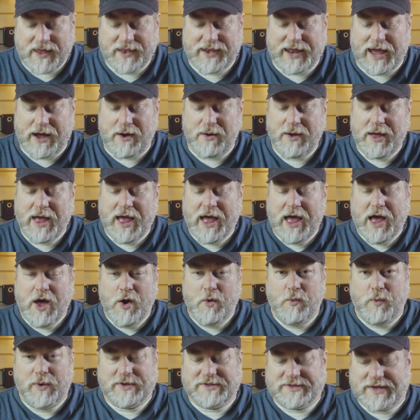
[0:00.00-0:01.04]
Now,
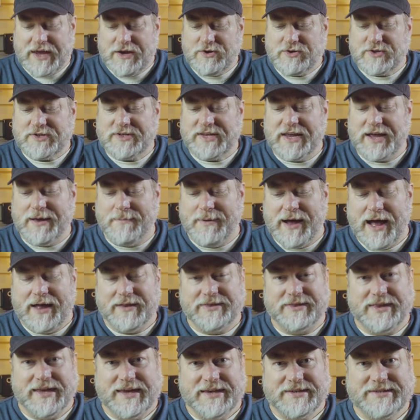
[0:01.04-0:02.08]
what's interesting
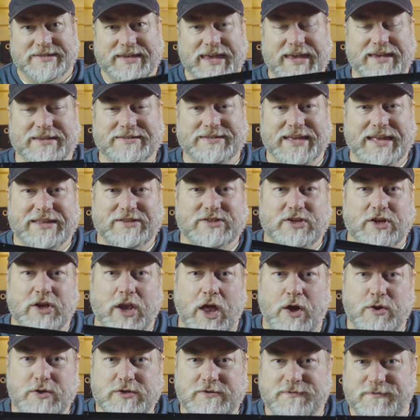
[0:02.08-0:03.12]
about this is its
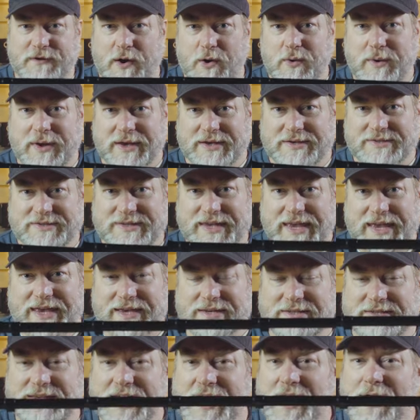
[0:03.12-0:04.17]
close focus
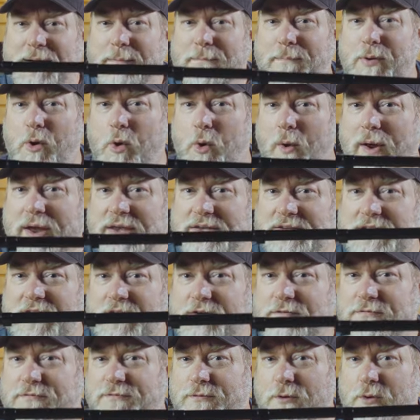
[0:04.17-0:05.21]
is
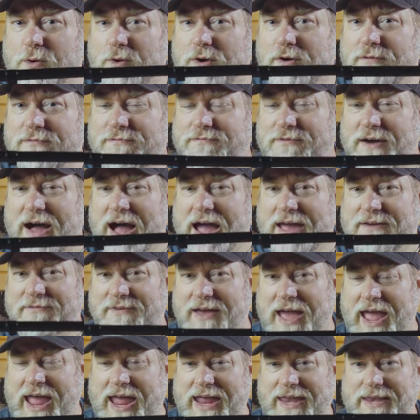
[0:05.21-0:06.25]

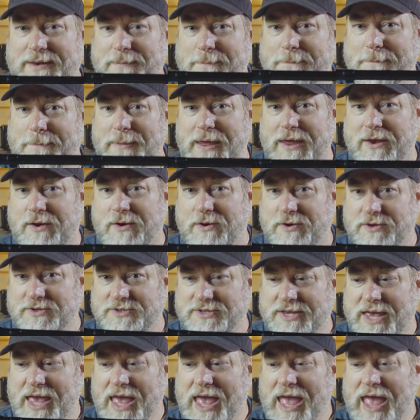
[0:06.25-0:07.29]
0.458
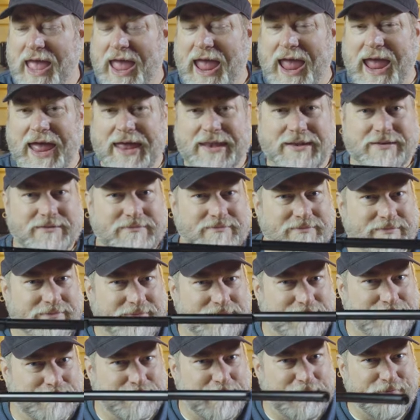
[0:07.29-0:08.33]
meters. And
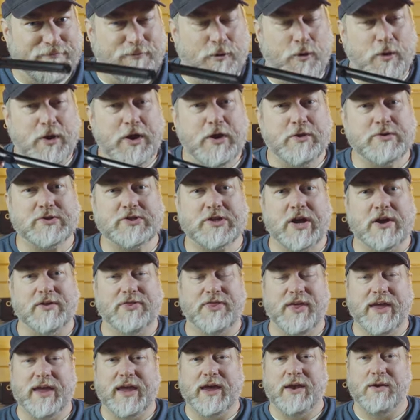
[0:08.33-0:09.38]
before you start
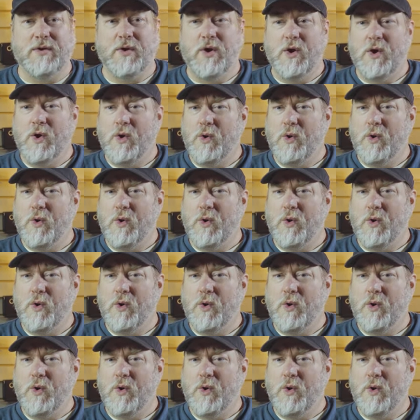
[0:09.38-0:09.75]
thinking,